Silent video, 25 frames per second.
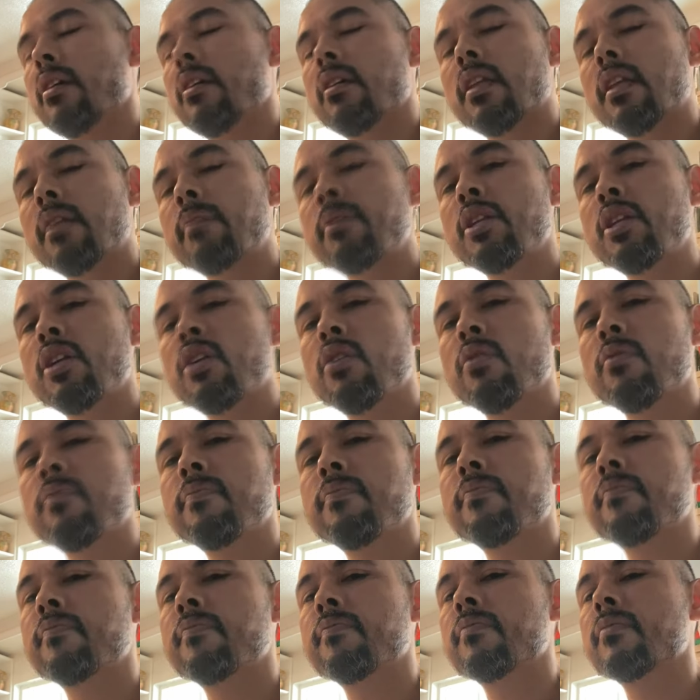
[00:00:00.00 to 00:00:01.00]
Let me
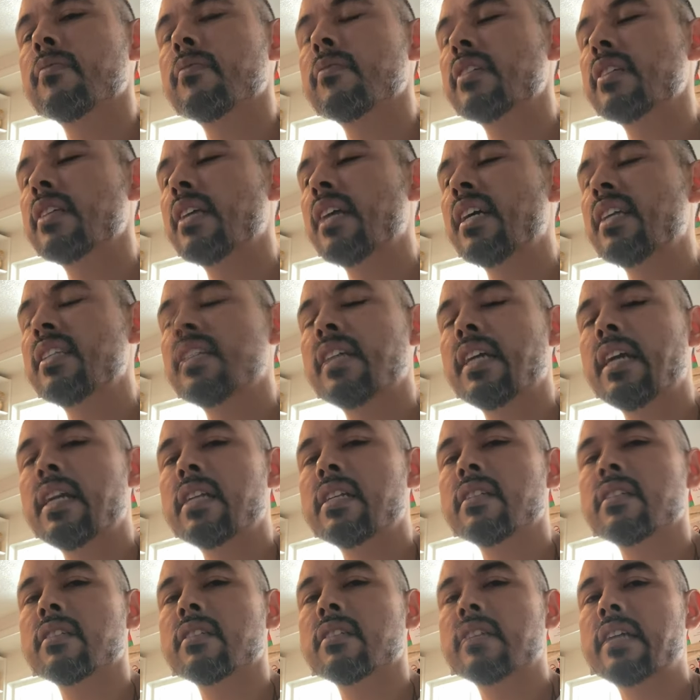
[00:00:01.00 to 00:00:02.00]
know. It's Catch
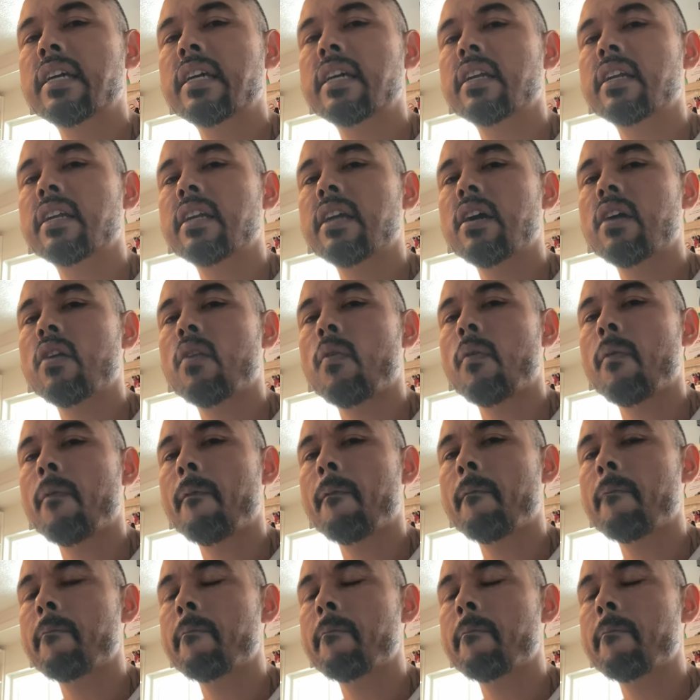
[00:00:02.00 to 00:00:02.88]
Canis signing out.